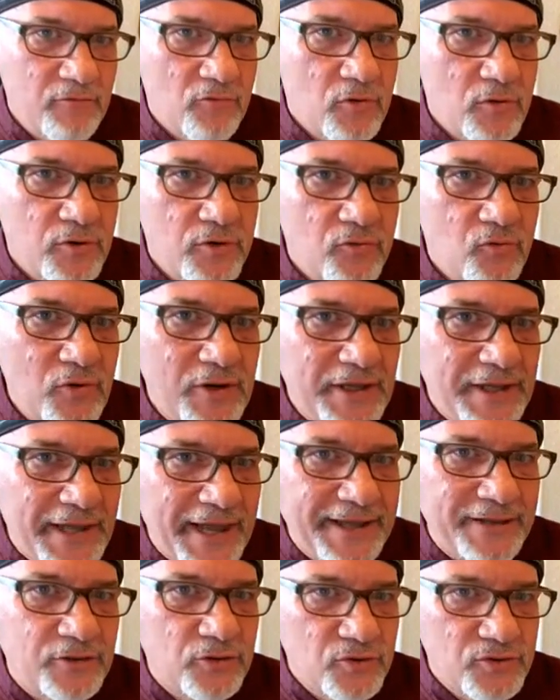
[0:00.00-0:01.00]
We
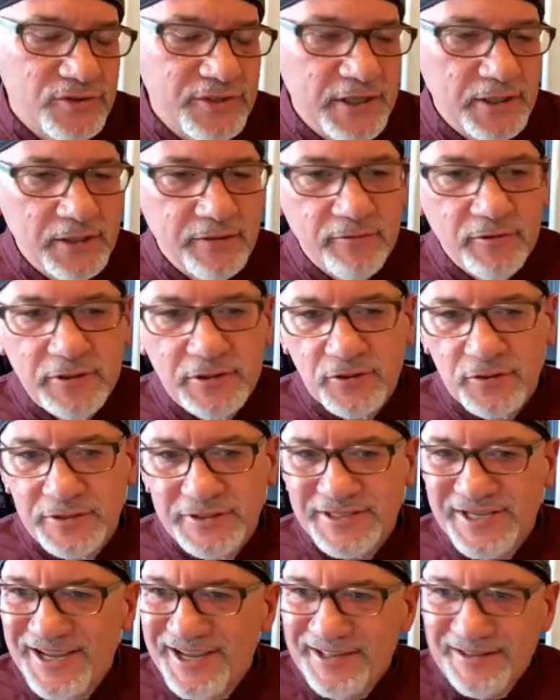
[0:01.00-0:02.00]
like those daily
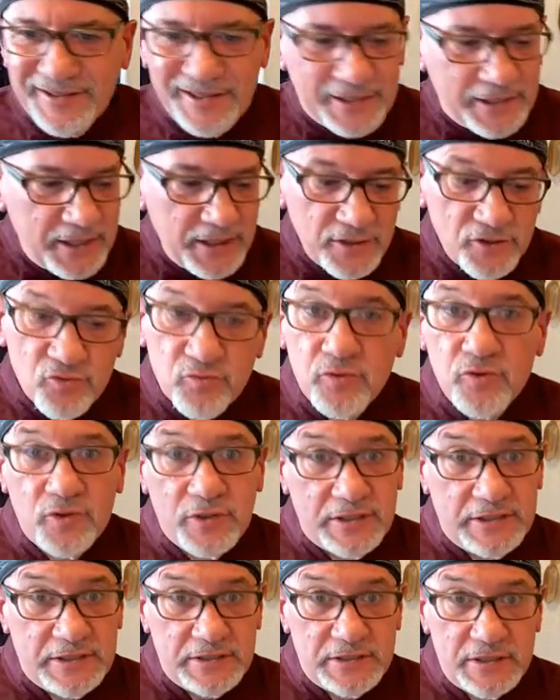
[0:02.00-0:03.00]
routines, the kids'
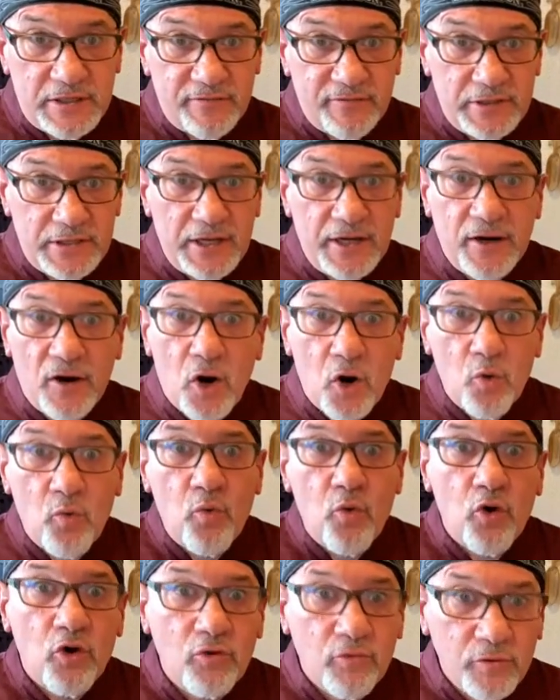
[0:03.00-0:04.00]
routines every day, our
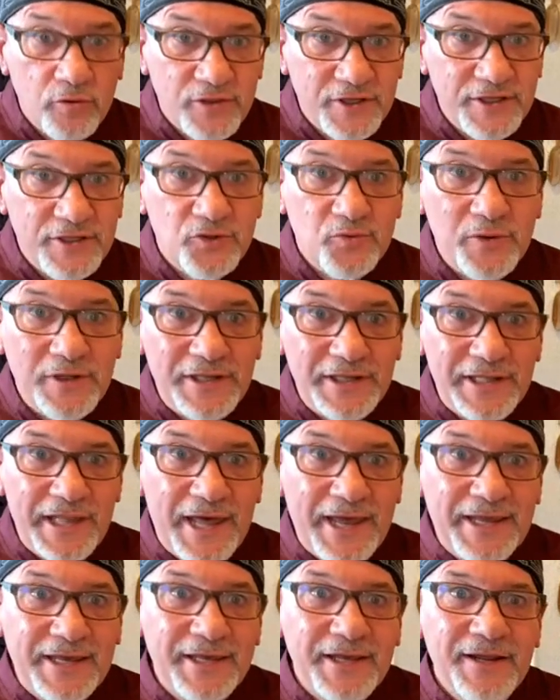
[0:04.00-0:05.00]
work routines. We
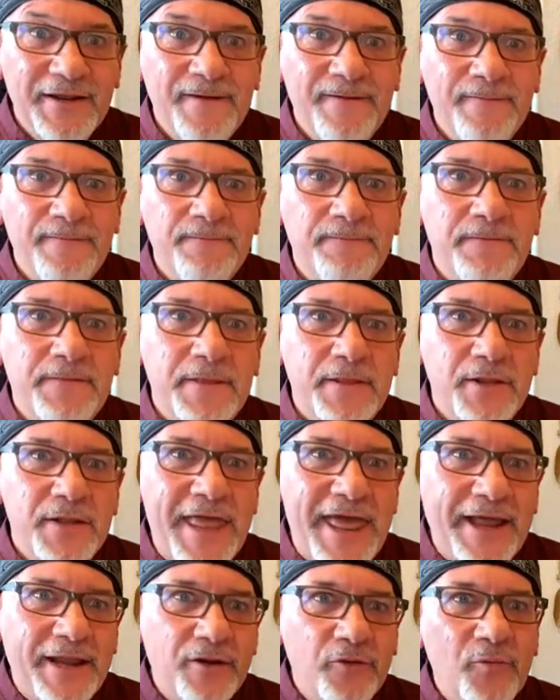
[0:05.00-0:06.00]
like
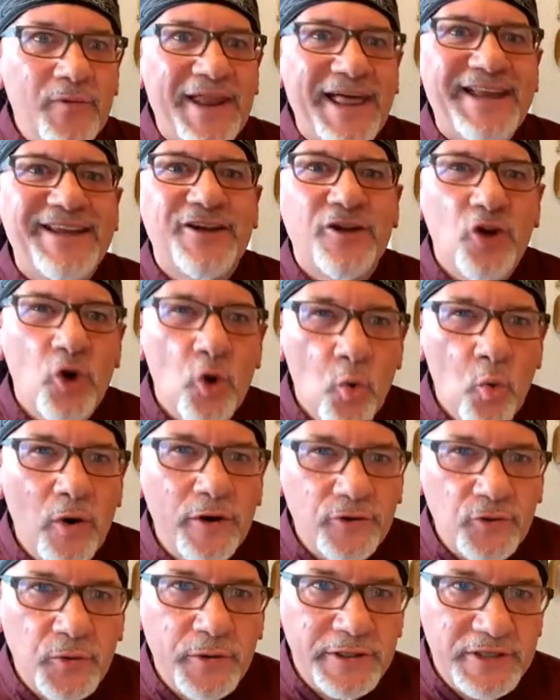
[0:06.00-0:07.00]
that. We like to know
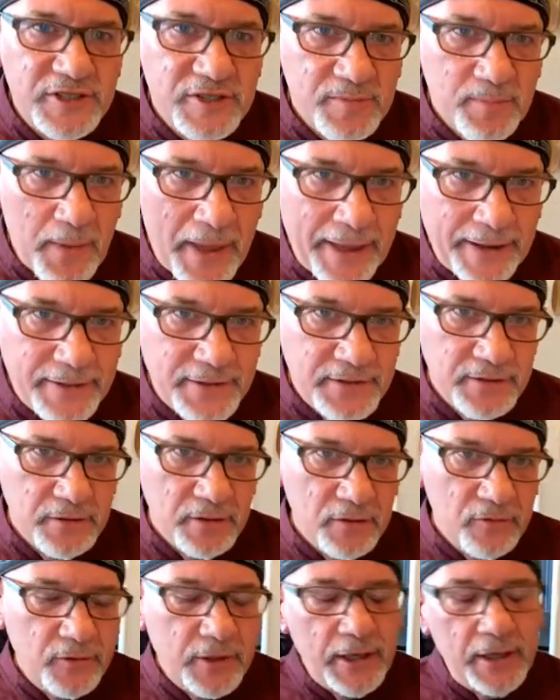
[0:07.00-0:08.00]
what to expect.
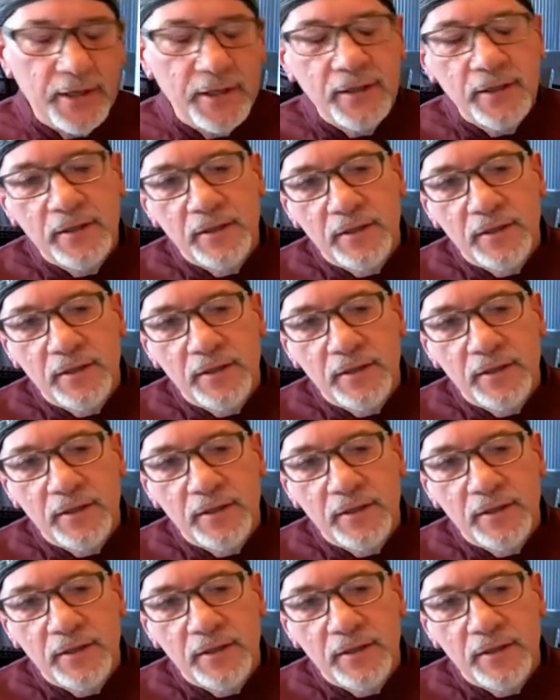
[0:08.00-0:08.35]
Okay.